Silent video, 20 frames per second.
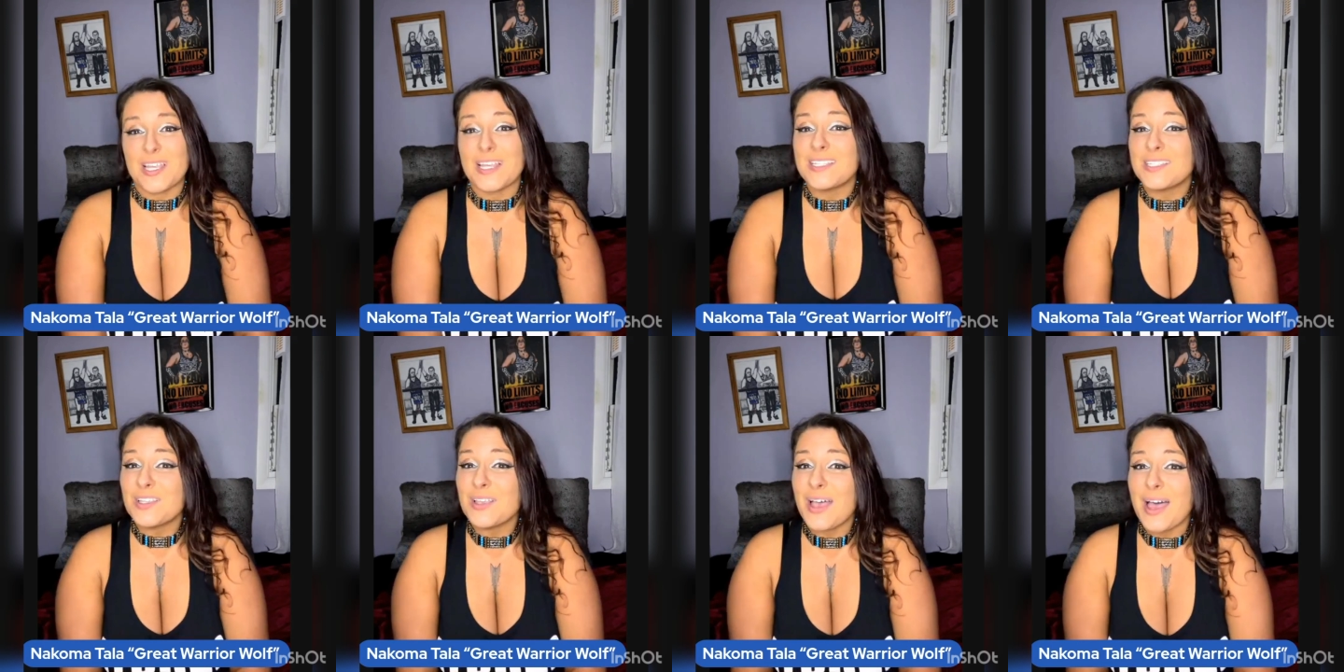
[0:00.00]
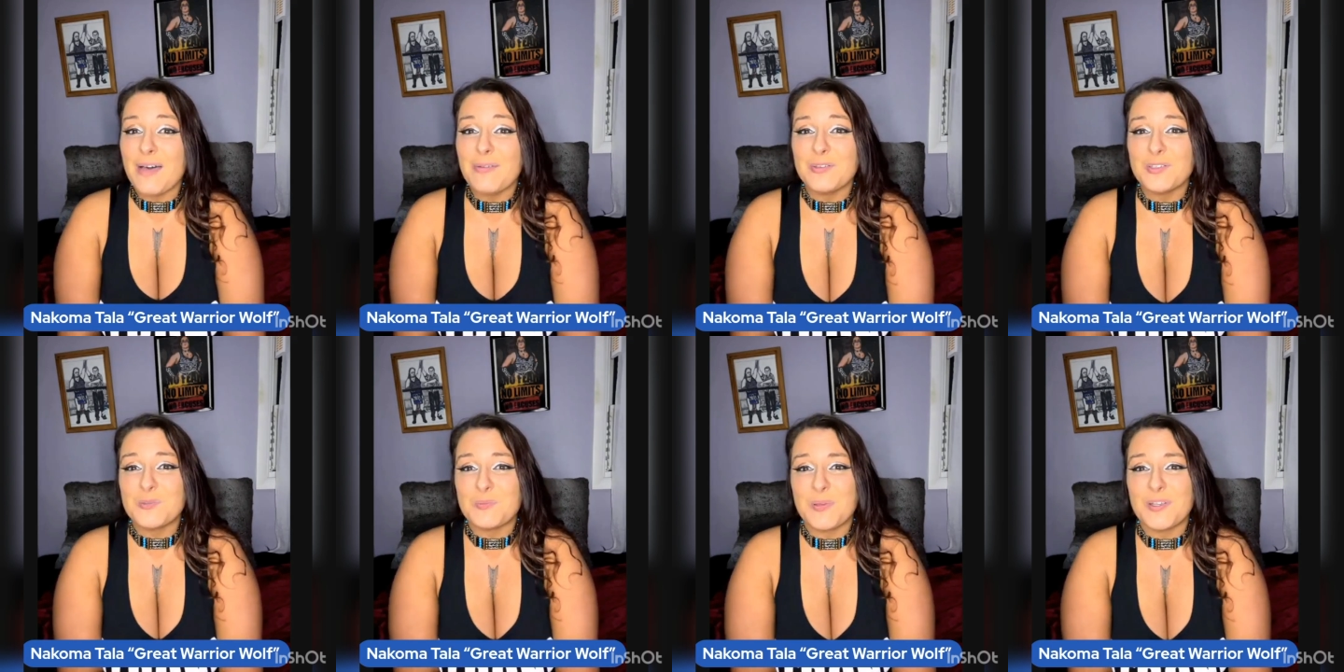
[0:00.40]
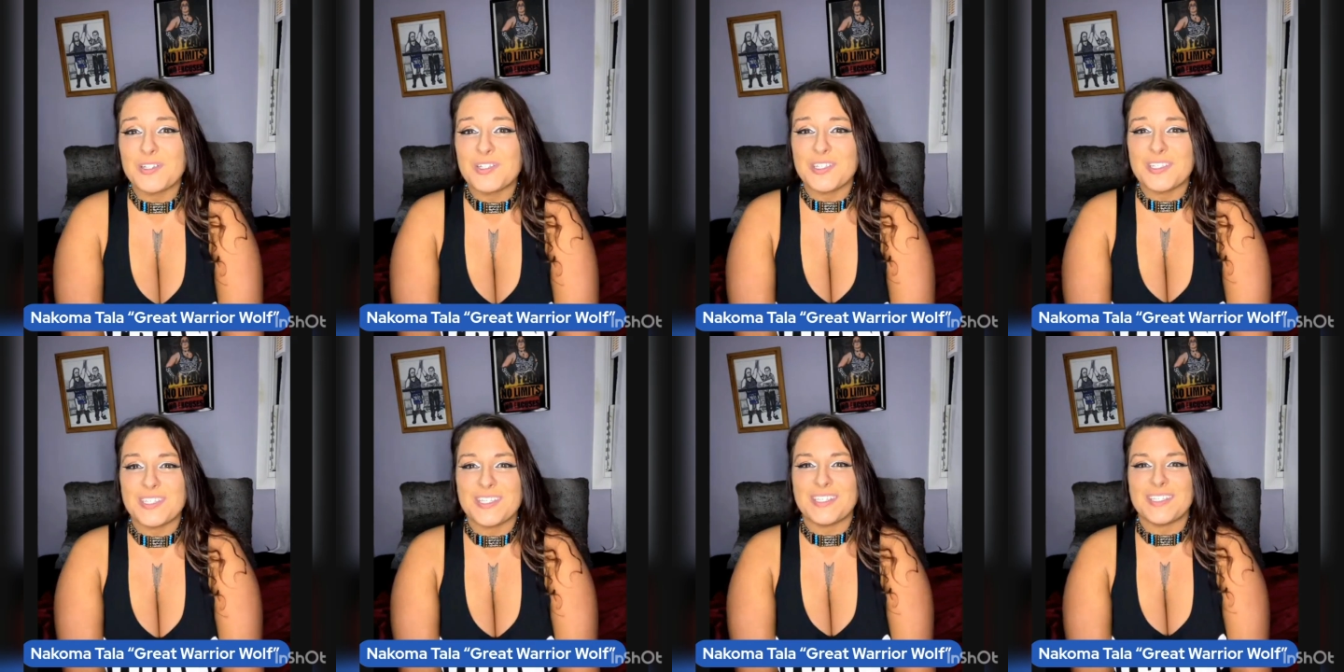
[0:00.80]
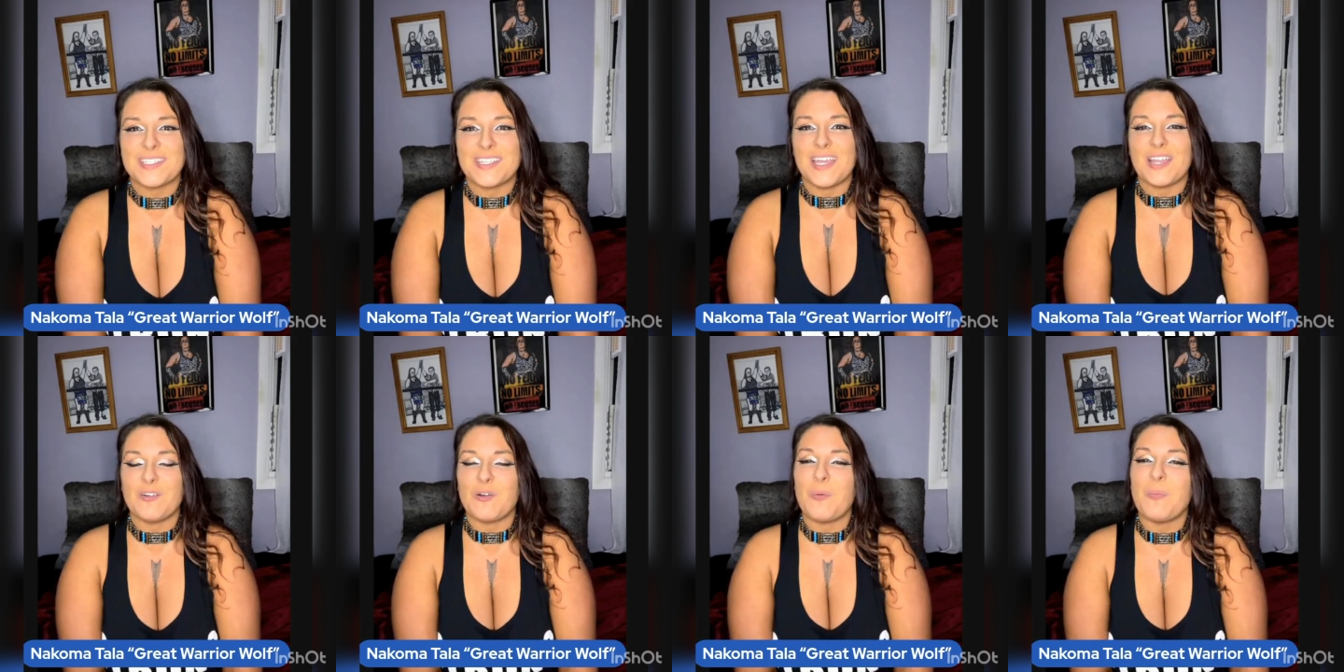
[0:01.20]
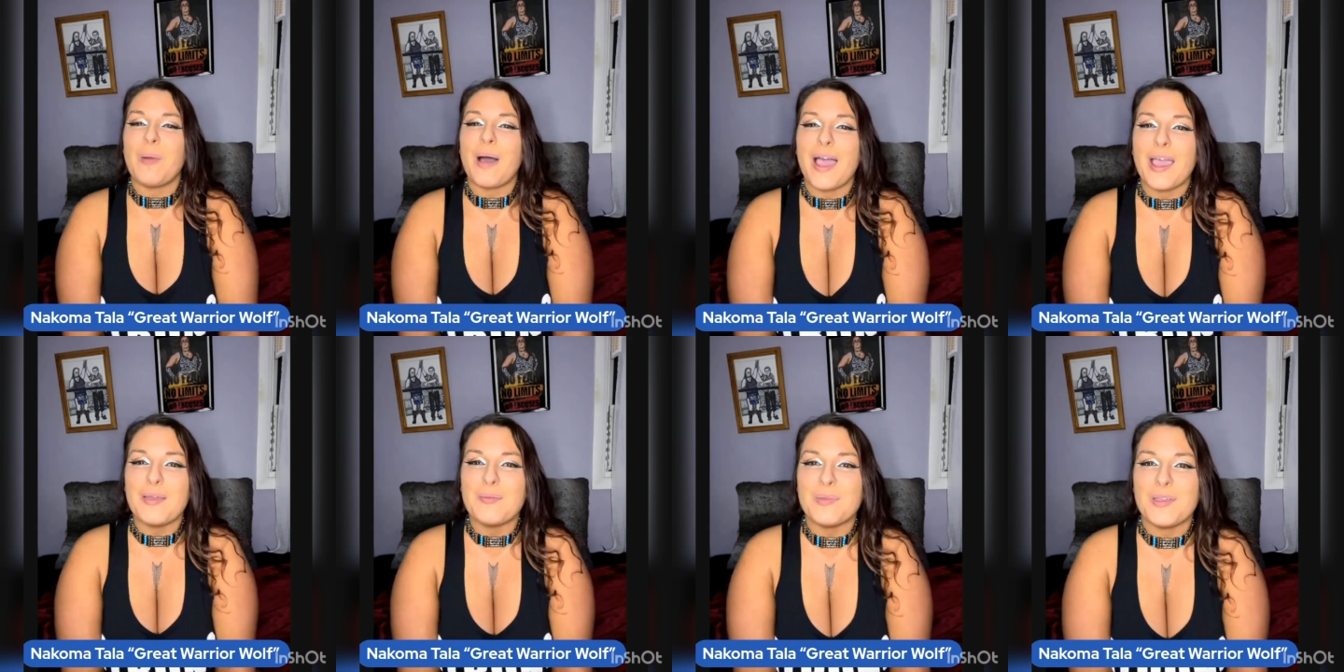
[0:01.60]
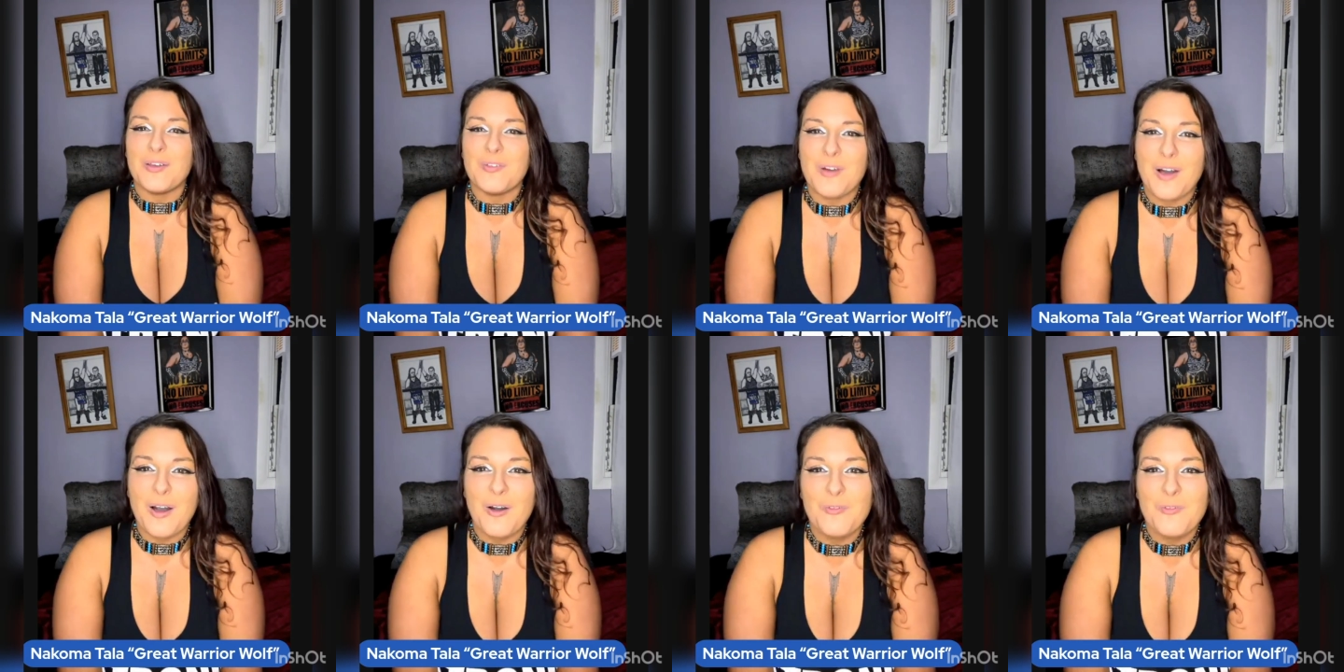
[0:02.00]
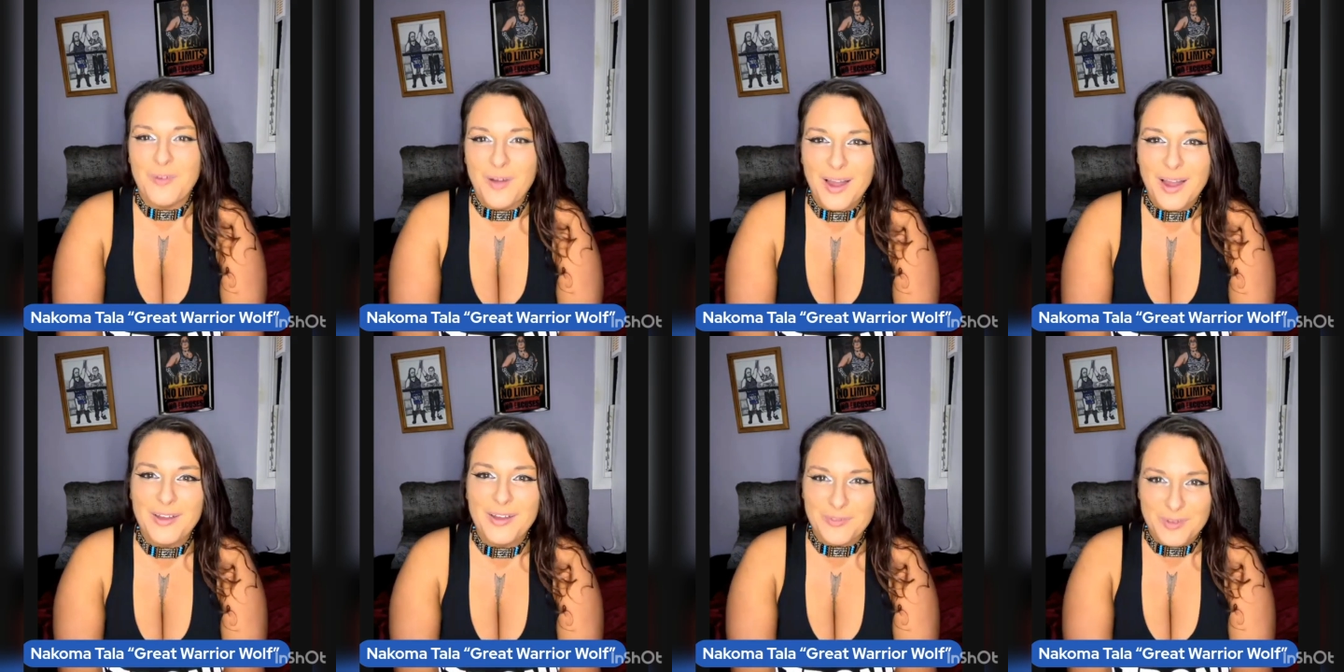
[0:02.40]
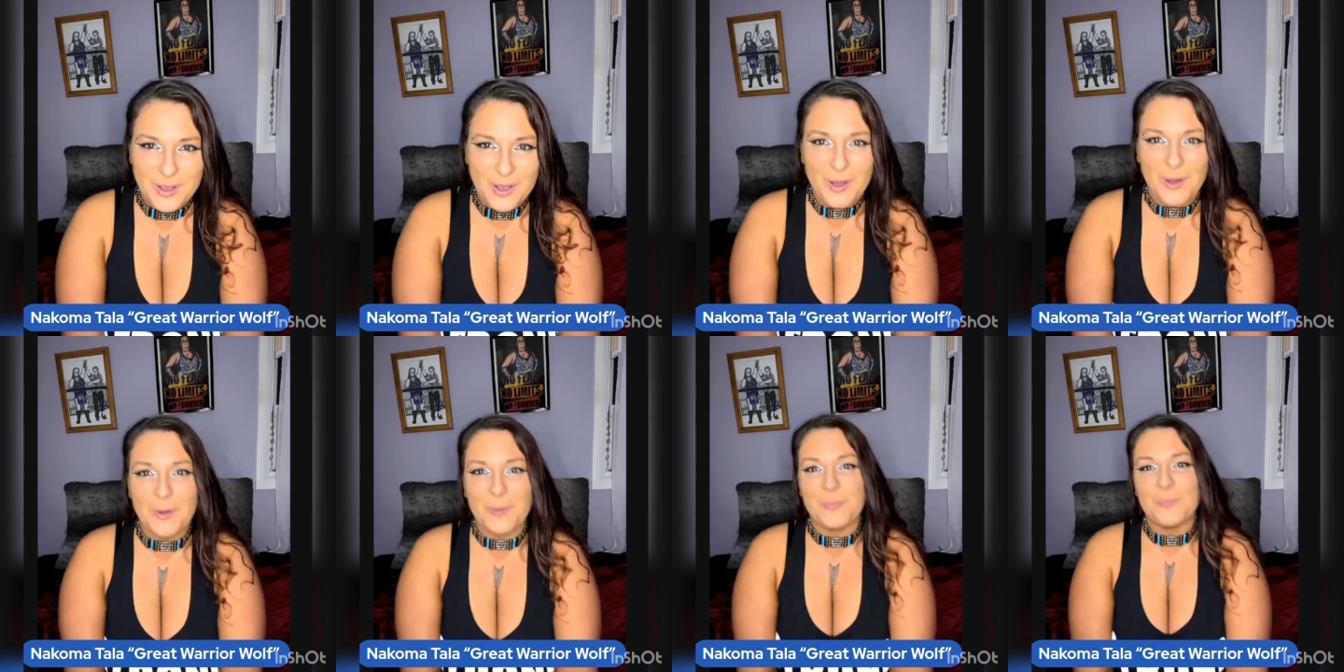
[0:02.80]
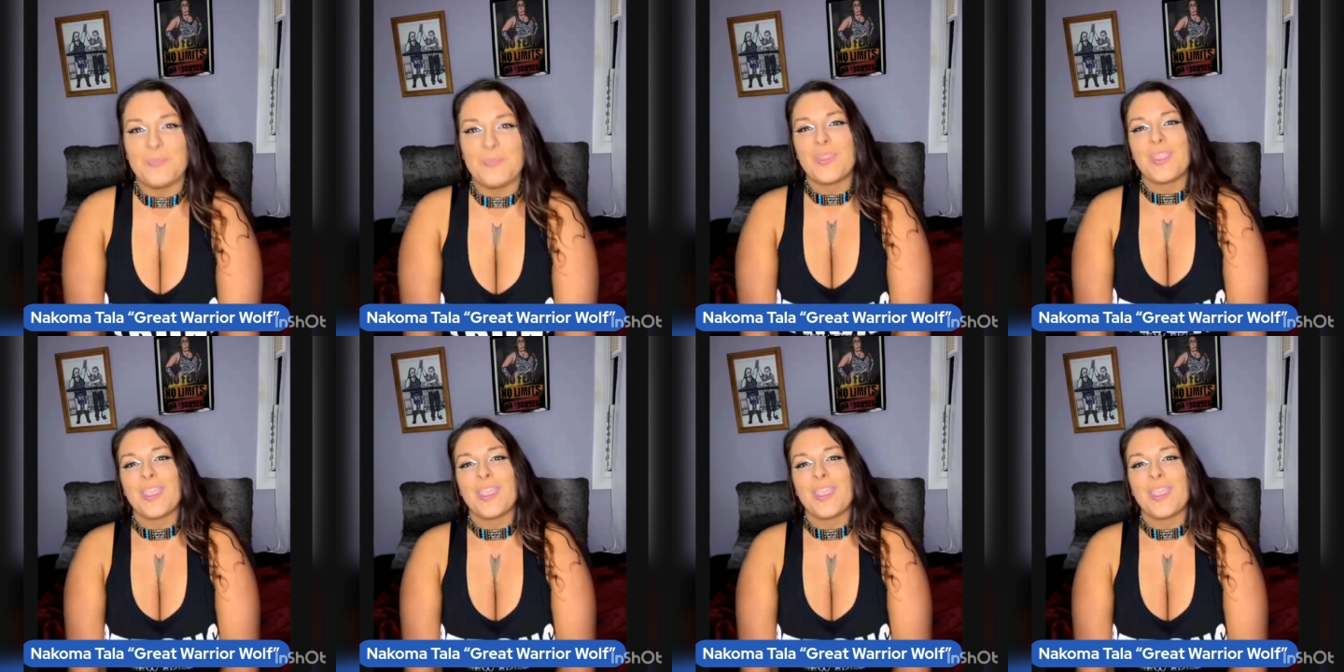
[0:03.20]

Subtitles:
I still have those pictures to this day to remind me of how far I've come